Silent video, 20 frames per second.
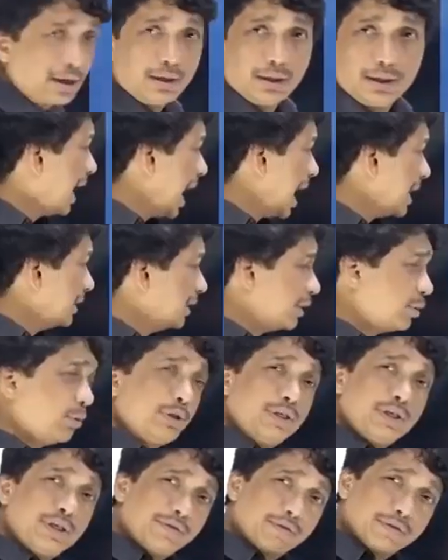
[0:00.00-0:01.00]
retinal, and this
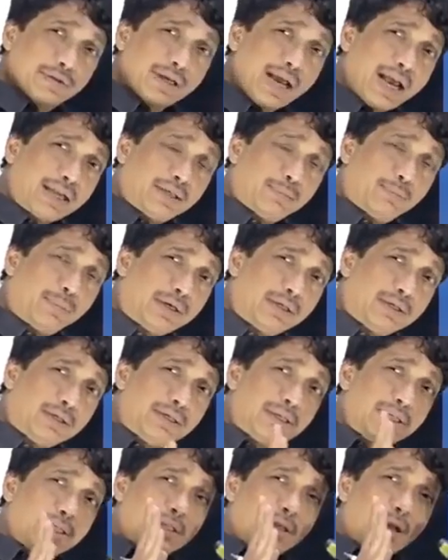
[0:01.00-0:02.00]
will shift as the
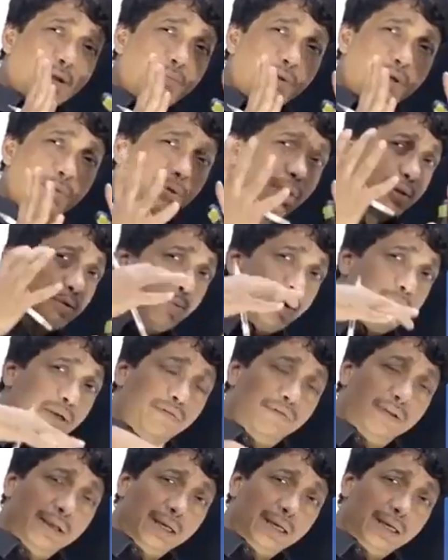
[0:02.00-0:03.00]
patient sits up. It becomes more
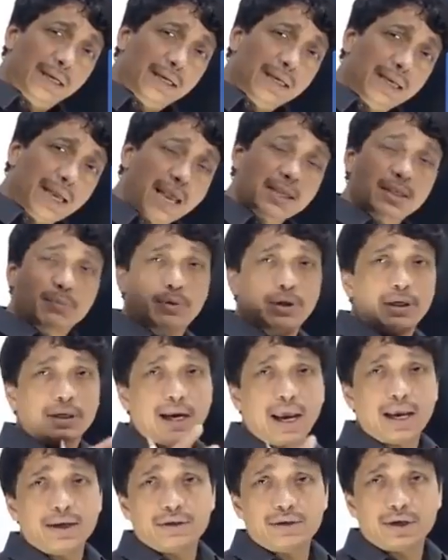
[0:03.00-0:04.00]
inferiorly. As the
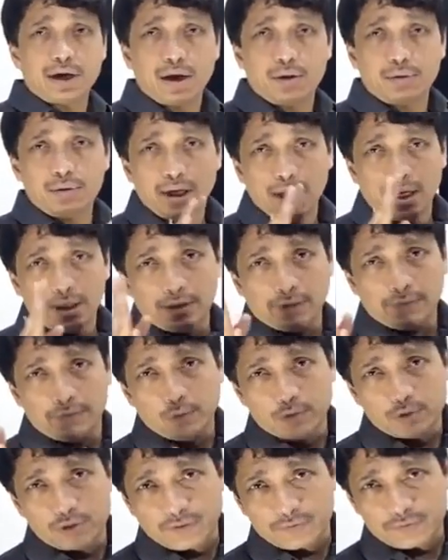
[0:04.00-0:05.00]
patient lies down, the
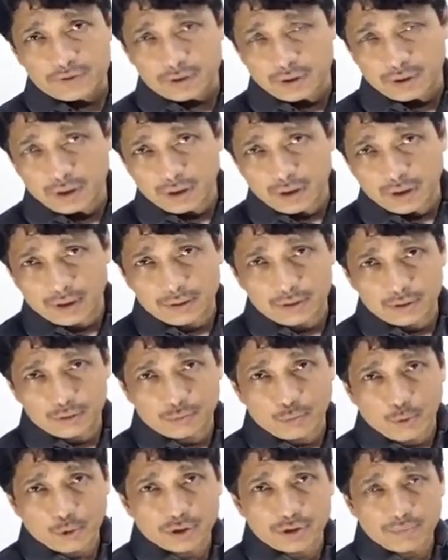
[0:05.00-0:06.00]
fluid shifts
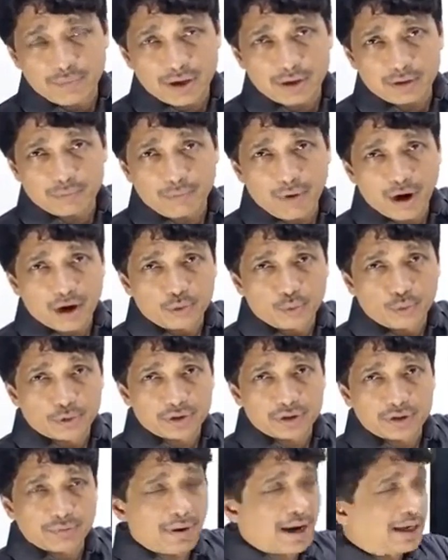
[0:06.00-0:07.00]
to the most dependent part,
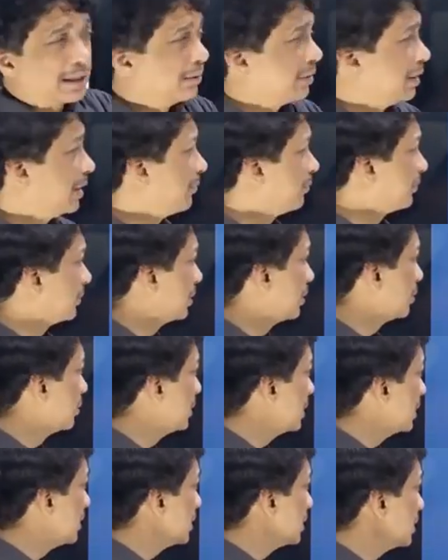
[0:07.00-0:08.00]
which is the macula.
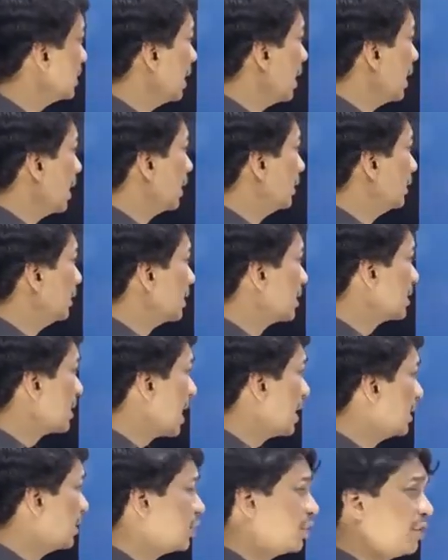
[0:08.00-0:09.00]
So this is the
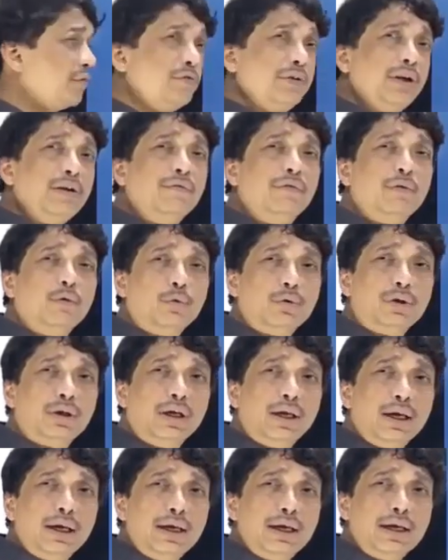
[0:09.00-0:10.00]
sign. The shifting
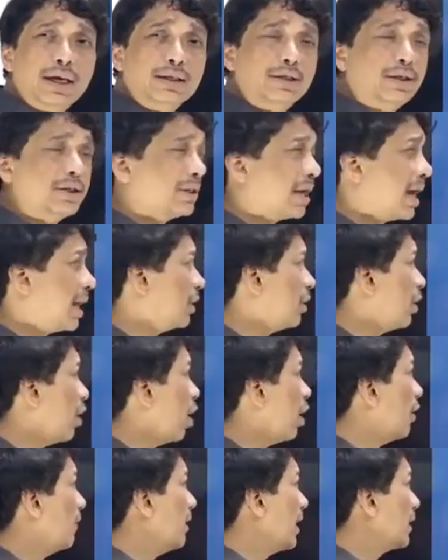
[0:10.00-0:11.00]
fluid is the sign
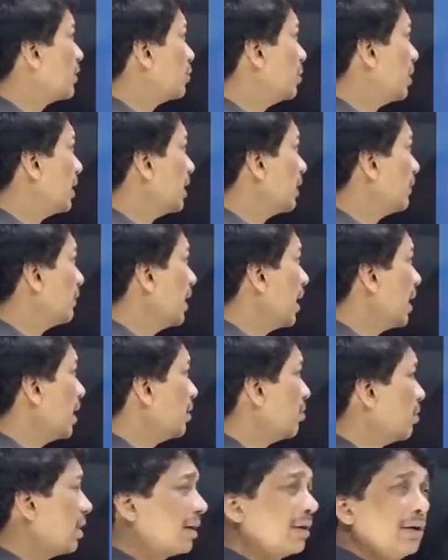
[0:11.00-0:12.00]
of exudative
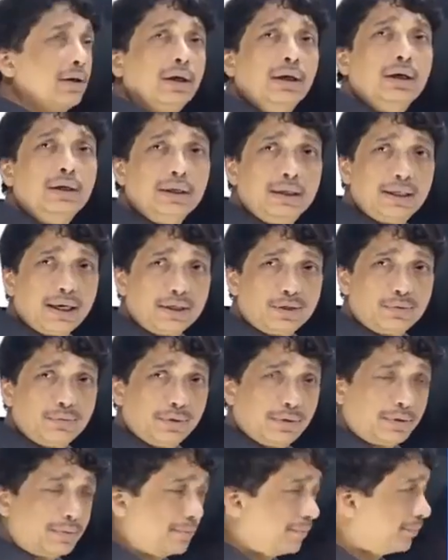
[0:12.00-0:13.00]
retinal
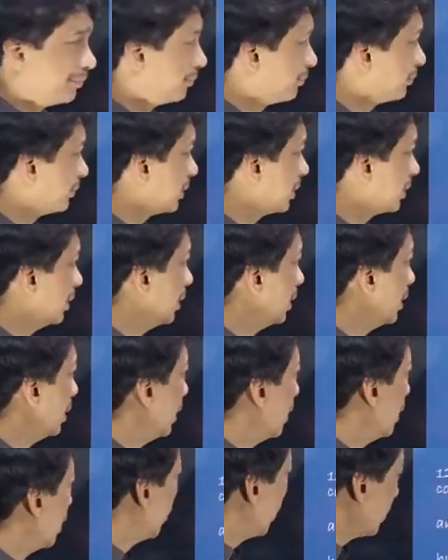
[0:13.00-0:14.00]
detachment.
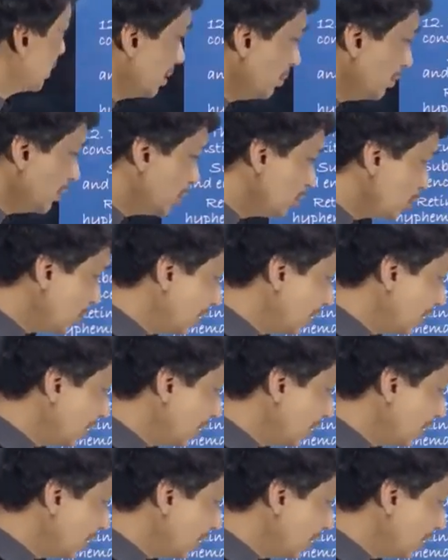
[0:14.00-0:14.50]
Question number